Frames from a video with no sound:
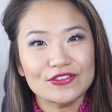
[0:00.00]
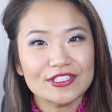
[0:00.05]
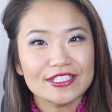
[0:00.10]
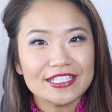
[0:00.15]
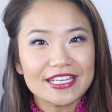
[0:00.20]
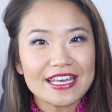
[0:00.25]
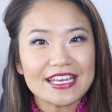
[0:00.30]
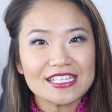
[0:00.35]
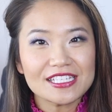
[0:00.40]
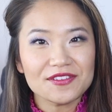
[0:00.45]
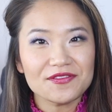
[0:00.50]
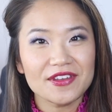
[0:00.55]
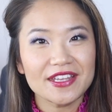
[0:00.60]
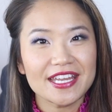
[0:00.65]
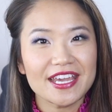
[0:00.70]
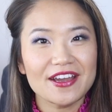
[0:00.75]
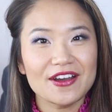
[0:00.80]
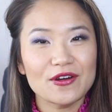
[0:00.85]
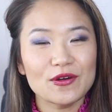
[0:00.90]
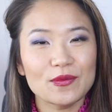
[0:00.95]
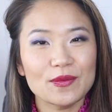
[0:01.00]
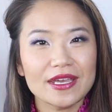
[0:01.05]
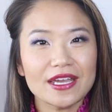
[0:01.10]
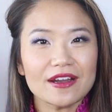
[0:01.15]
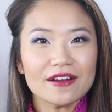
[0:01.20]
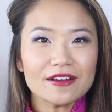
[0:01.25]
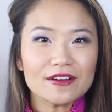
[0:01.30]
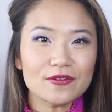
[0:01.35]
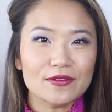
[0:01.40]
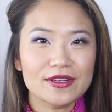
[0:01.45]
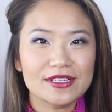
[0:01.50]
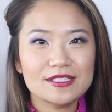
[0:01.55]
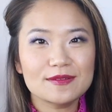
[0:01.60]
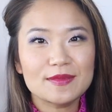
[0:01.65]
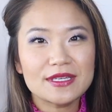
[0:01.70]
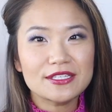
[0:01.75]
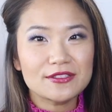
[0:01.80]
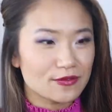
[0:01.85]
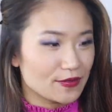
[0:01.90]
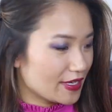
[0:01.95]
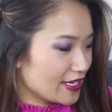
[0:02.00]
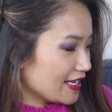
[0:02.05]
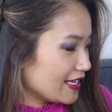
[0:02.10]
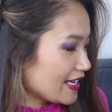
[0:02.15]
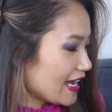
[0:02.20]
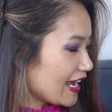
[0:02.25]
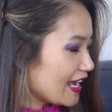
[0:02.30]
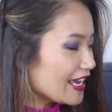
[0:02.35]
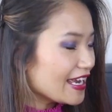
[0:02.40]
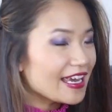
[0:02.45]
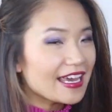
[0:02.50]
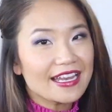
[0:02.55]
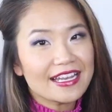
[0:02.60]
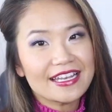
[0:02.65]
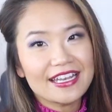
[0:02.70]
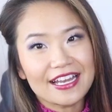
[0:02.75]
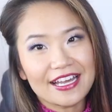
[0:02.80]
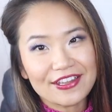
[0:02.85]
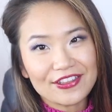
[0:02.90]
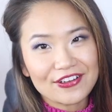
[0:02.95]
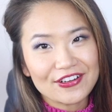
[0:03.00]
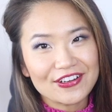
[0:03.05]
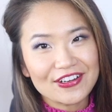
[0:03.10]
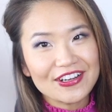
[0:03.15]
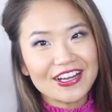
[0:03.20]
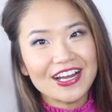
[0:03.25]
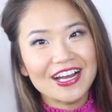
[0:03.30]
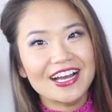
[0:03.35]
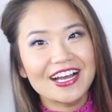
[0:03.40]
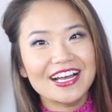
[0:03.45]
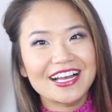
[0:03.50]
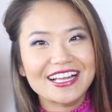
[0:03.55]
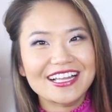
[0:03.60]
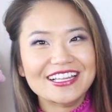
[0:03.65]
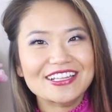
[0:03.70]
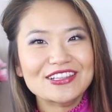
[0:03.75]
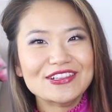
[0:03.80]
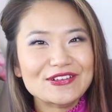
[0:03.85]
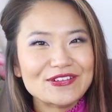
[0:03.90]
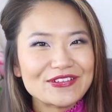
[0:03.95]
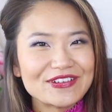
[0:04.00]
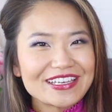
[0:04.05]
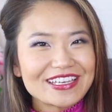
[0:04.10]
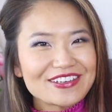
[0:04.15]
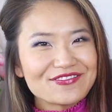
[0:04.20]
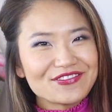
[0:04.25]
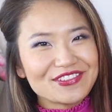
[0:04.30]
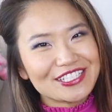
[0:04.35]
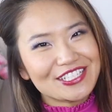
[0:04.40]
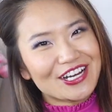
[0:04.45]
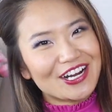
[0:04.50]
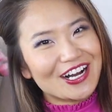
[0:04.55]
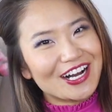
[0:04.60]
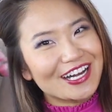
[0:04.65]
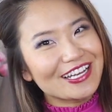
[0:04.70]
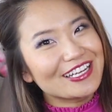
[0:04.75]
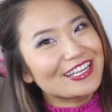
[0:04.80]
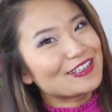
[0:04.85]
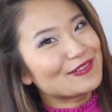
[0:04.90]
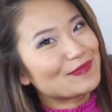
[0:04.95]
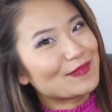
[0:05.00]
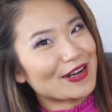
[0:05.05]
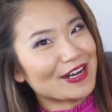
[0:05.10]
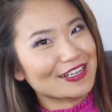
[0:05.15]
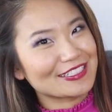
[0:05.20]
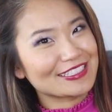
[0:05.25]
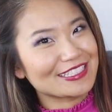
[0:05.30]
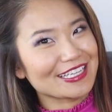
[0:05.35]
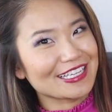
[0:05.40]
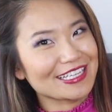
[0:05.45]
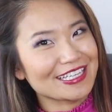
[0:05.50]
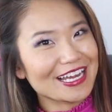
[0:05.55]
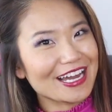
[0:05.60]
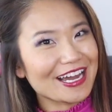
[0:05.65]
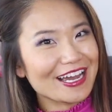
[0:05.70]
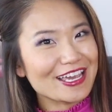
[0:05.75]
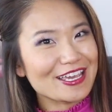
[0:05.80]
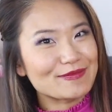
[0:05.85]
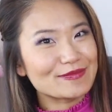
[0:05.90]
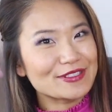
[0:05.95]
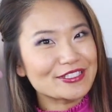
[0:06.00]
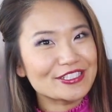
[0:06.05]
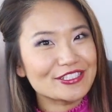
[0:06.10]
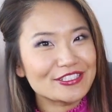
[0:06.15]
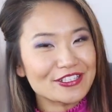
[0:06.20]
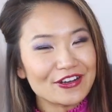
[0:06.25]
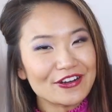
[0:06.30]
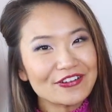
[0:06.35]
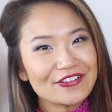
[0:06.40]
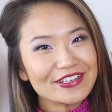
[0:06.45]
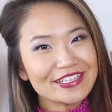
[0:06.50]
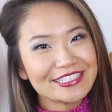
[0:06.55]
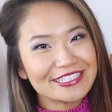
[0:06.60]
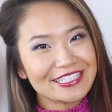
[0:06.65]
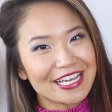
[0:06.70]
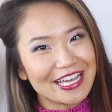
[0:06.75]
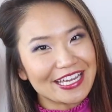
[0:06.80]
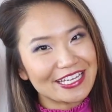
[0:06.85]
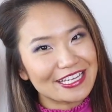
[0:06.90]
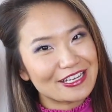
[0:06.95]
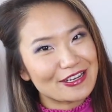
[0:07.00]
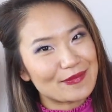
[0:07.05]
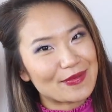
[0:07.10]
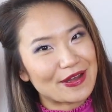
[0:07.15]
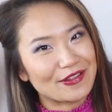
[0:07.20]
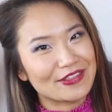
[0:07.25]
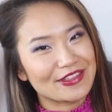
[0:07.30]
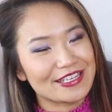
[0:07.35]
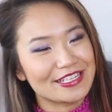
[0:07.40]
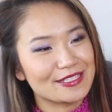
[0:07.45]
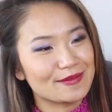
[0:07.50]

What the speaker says: for today's video, we are going to be doing another Louis Vuitton unboxing. I am so excited about this.